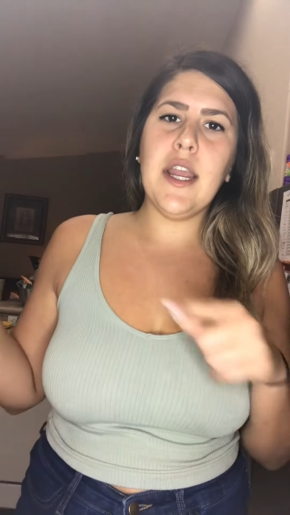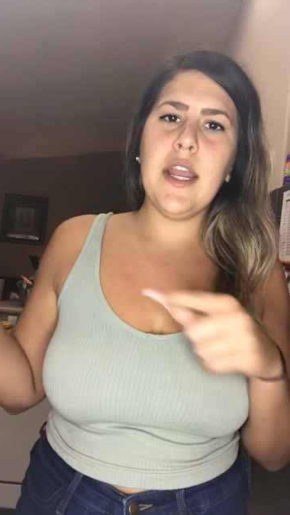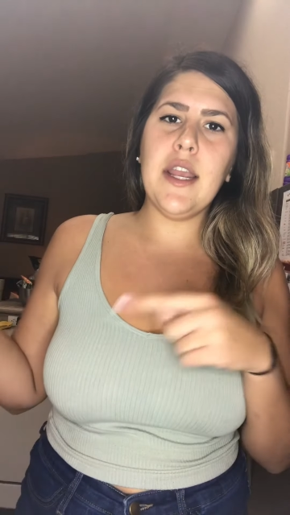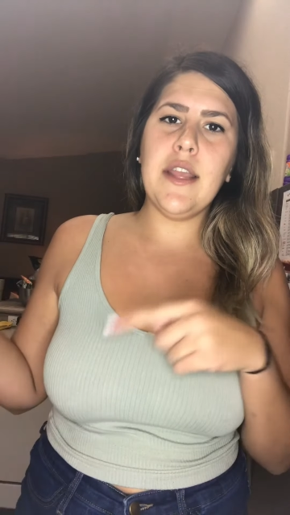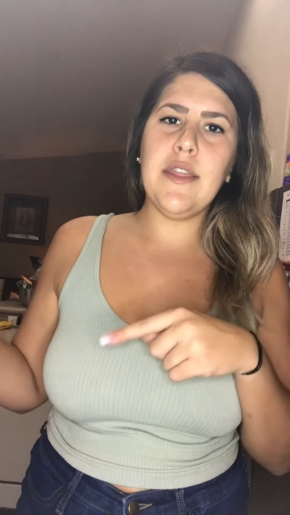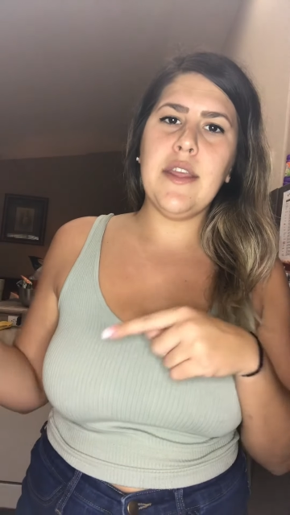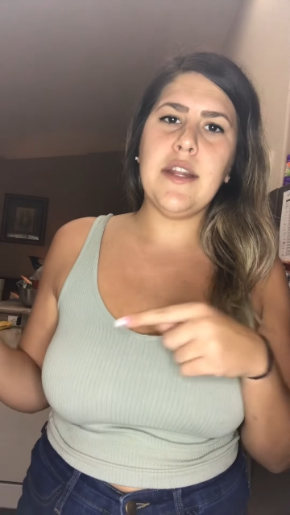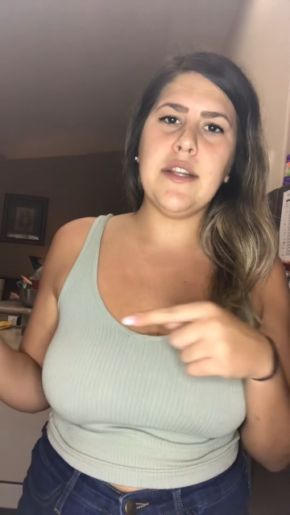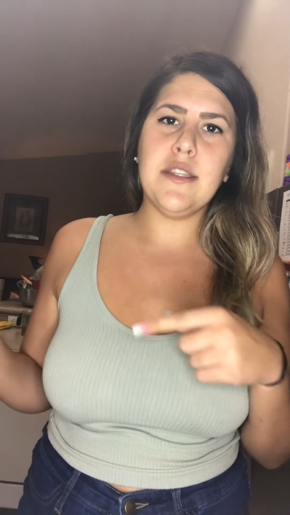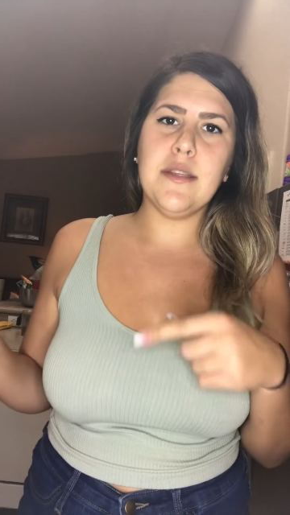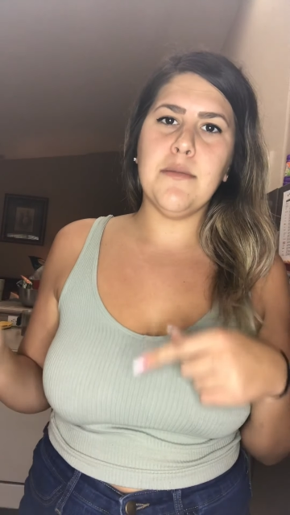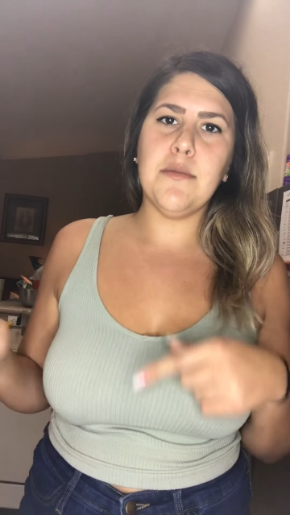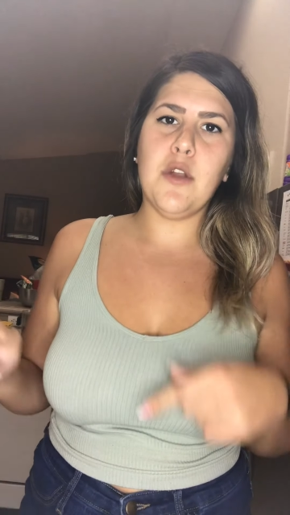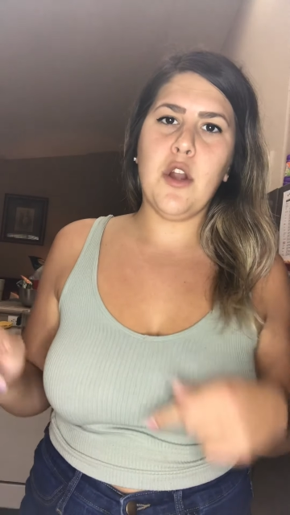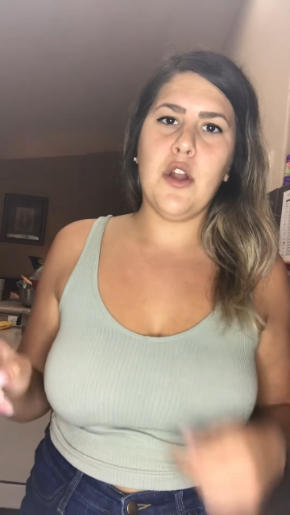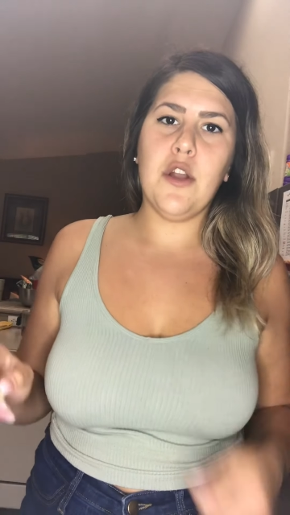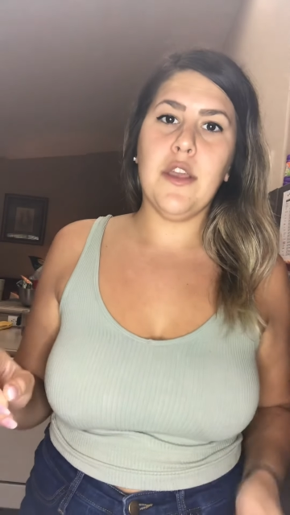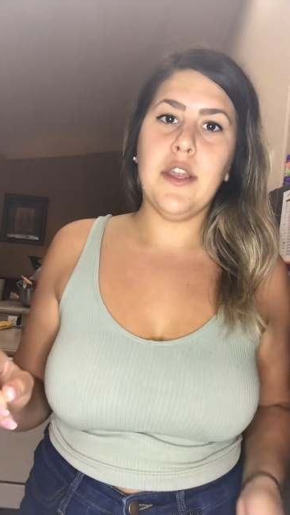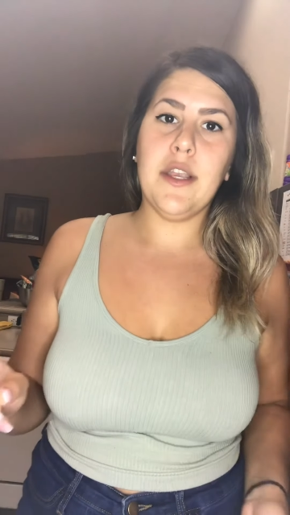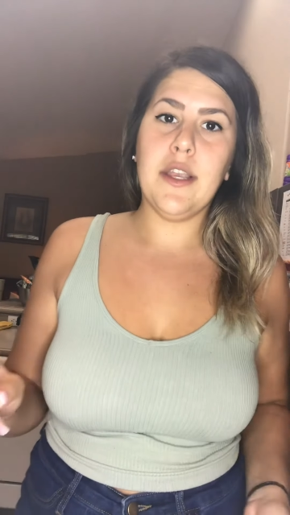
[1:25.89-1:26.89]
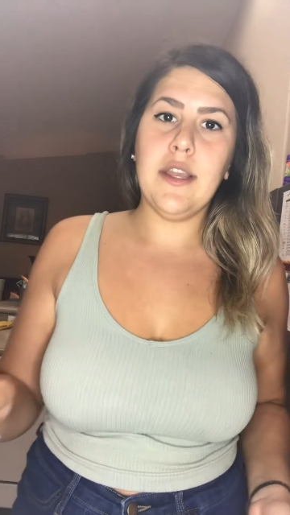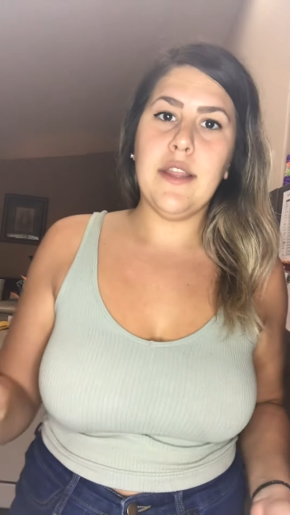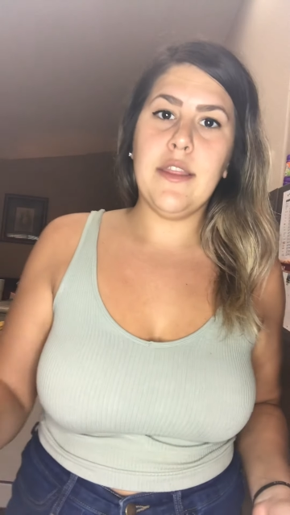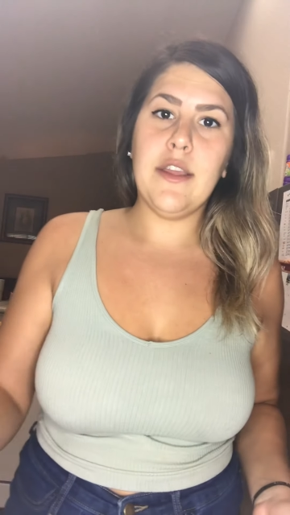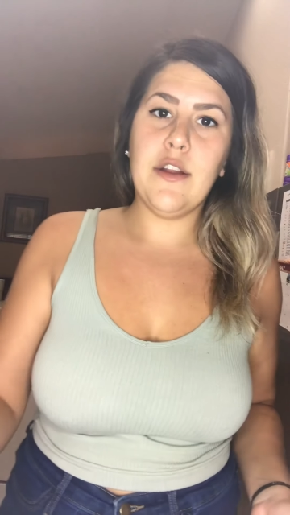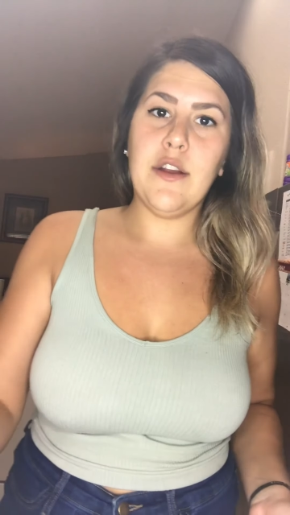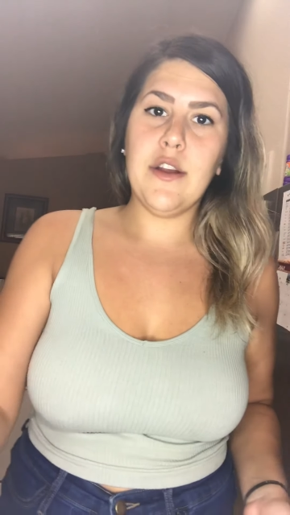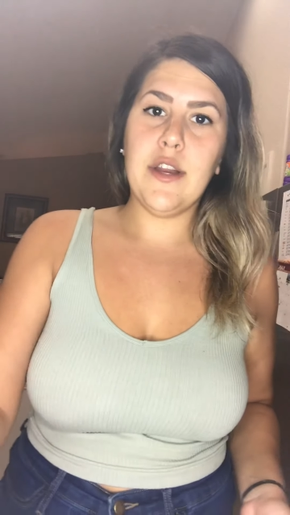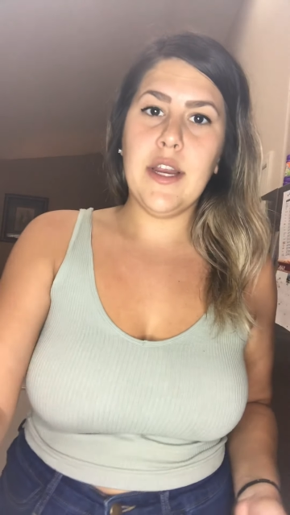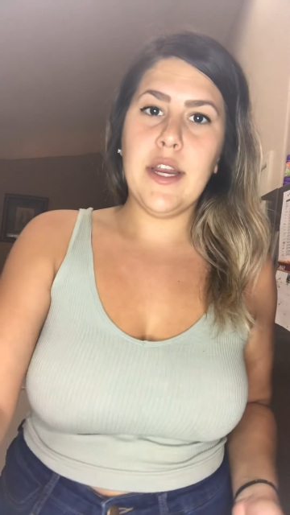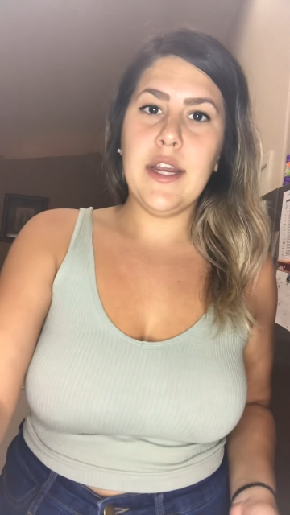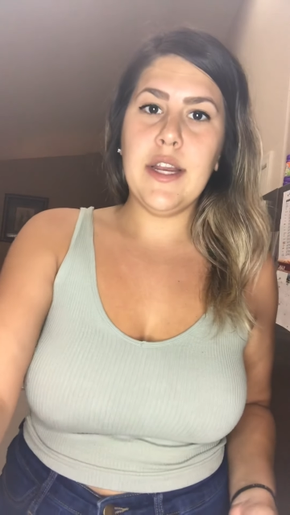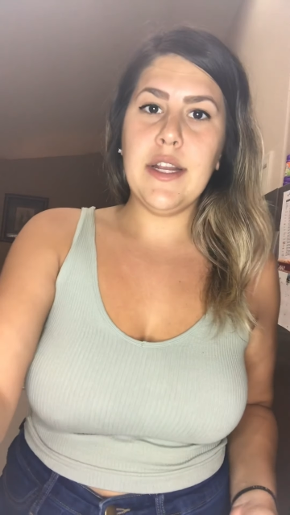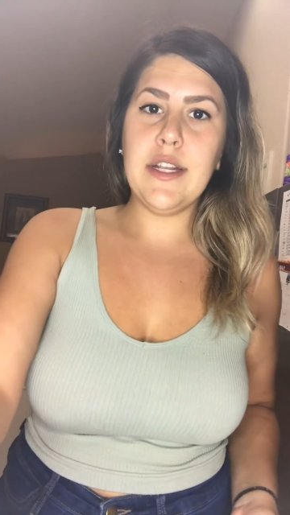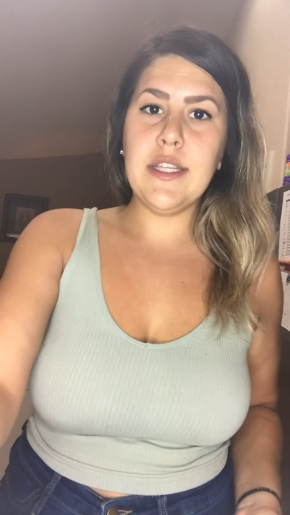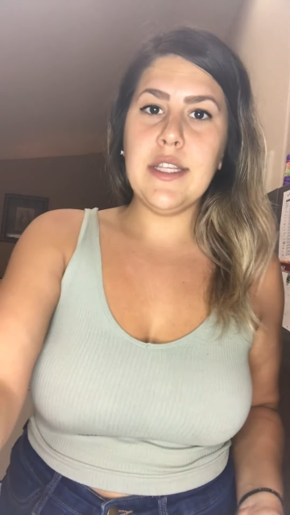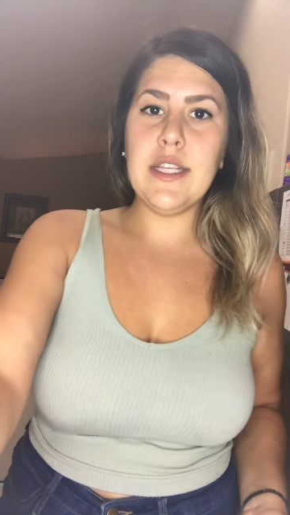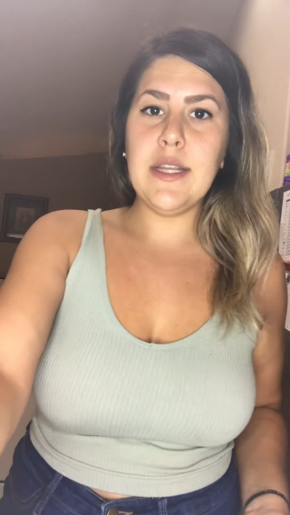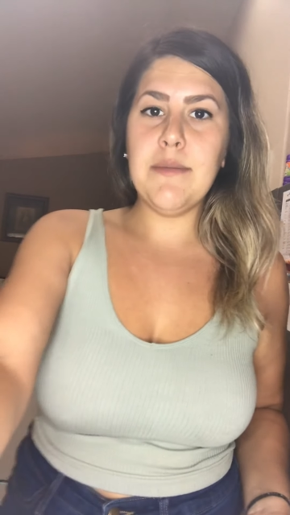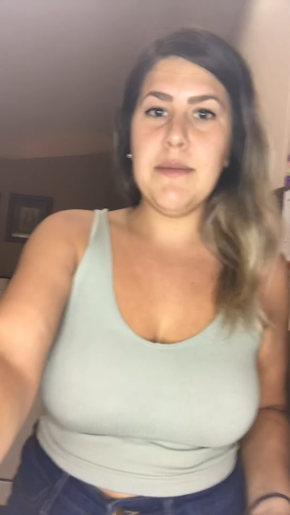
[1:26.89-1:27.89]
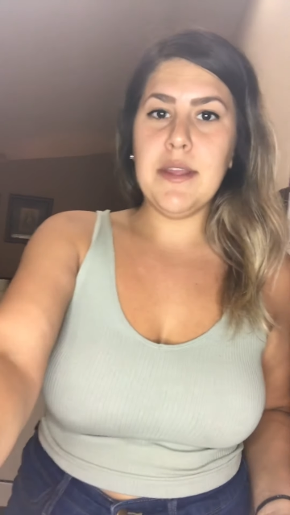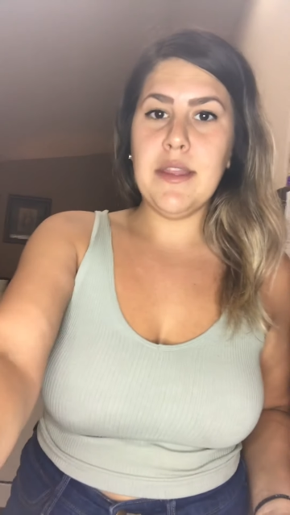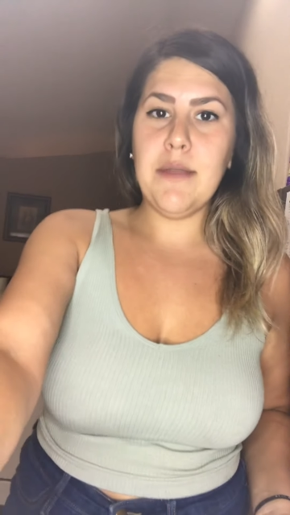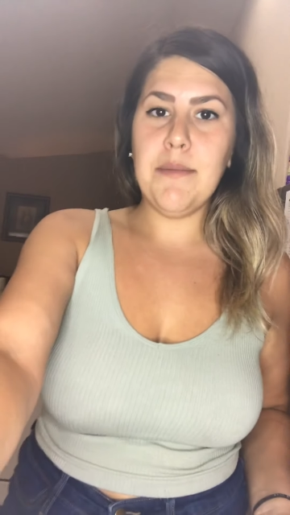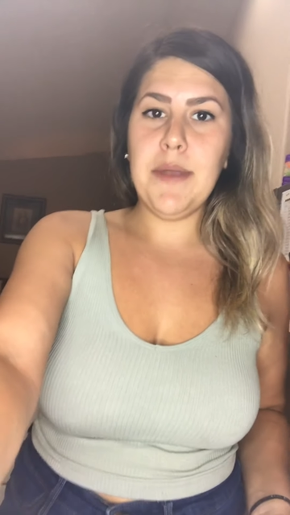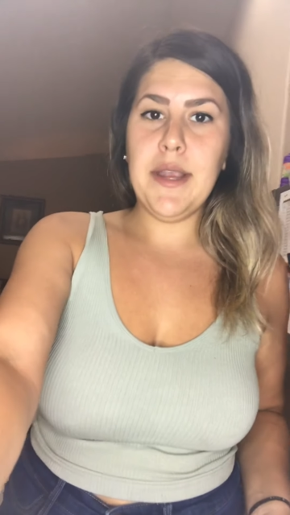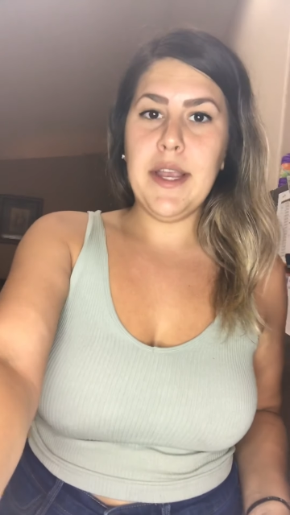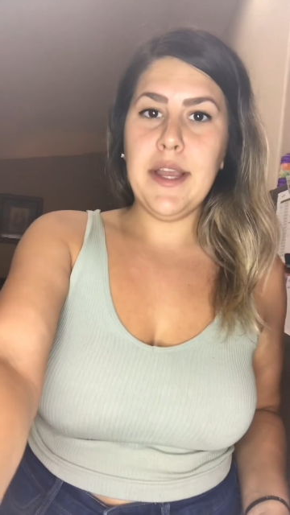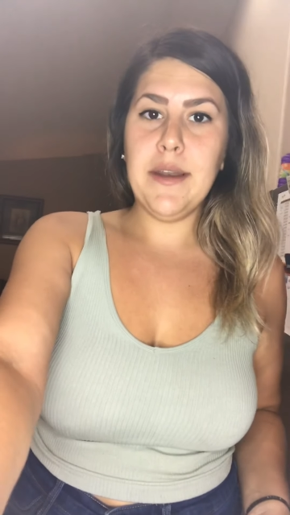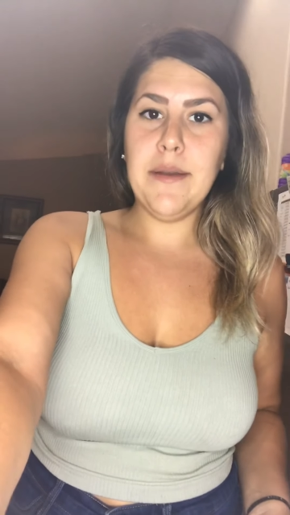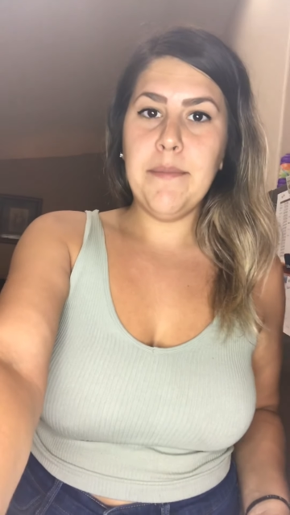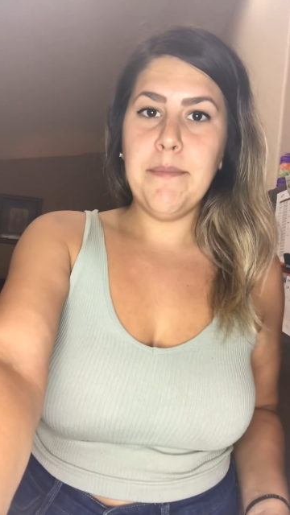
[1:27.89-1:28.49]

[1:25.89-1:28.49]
and then some garlic in there and steam it in the pan.